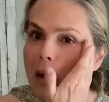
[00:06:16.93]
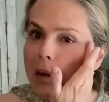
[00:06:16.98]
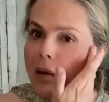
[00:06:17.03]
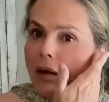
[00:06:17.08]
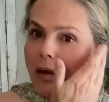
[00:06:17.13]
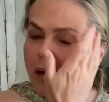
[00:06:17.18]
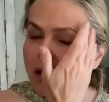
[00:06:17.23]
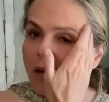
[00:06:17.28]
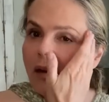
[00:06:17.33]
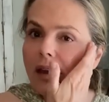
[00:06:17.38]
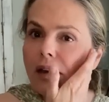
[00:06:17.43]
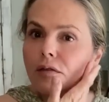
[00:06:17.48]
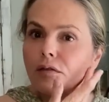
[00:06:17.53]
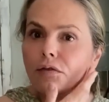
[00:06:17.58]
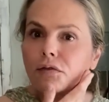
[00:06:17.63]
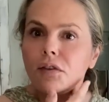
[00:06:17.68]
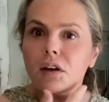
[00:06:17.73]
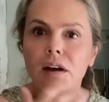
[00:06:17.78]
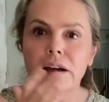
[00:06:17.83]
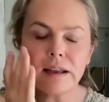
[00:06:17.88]
you know, in
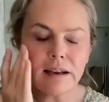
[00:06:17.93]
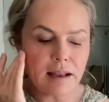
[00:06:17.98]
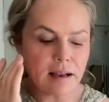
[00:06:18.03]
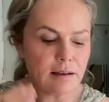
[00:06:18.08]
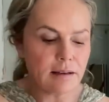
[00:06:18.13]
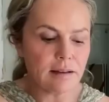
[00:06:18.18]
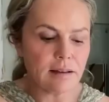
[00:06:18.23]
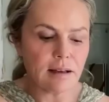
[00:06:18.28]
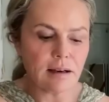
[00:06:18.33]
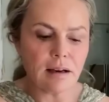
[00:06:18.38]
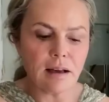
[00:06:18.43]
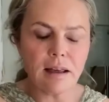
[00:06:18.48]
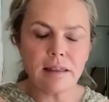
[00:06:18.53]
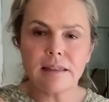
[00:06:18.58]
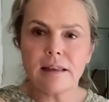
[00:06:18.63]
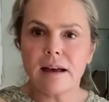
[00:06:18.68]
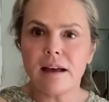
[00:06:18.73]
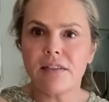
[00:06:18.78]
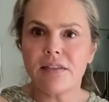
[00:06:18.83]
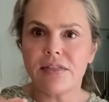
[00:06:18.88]
flight, anything like
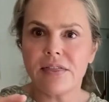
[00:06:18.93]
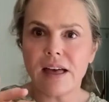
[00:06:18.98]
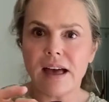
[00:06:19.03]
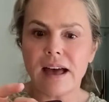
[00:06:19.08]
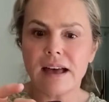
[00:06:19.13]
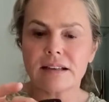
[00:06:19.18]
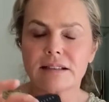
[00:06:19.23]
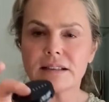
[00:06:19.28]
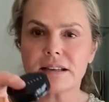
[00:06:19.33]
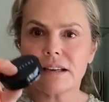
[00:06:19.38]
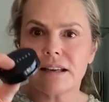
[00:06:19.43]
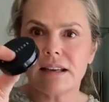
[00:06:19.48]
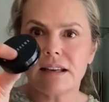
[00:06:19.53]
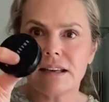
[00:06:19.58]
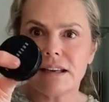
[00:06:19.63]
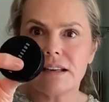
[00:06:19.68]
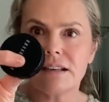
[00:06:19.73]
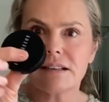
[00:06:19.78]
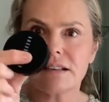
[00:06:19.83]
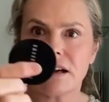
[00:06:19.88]
that. That
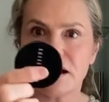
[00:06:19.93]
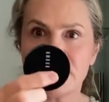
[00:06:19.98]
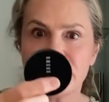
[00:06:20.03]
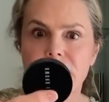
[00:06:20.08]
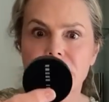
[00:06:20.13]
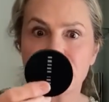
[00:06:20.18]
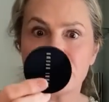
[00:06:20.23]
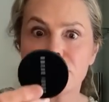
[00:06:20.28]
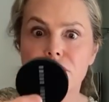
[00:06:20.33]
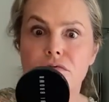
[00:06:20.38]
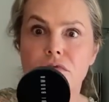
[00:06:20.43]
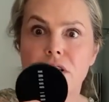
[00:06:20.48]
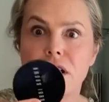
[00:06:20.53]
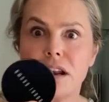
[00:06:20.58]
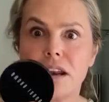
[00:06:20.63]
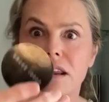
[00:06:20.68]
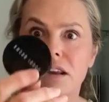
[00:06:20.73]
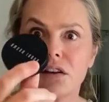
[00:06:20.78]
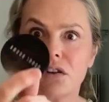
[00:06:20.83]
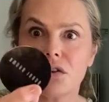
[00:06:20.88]
is, I think,
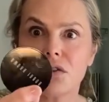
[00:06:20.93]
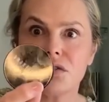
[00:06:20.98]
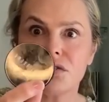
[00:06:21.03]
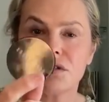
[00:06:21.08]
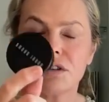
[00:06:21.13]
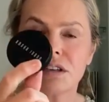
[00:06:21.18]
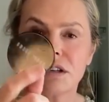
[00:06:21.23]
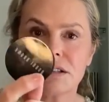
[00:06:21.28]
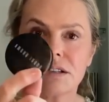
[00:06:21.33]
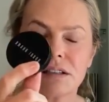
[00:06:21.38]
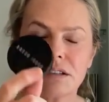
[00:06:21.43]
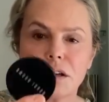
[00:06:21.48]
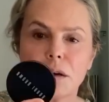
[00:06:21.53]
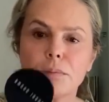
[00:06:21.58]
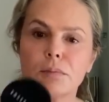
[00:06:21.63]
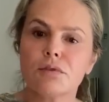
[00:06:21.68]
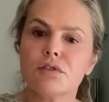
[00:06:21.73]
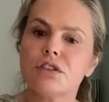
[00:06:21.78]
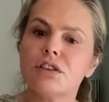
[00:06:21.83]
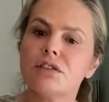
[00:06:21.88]
really good as a
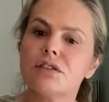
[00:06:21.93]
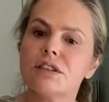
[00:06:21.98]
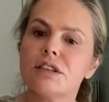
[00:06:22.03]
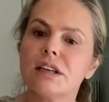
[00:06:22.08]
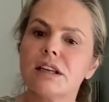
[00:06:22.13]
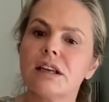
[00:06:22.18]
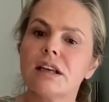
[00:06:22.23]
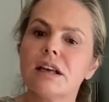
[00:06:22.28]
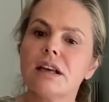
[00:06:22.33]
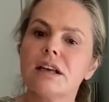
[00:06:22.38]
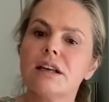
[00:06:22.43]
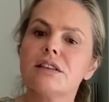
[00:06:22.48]
double duty.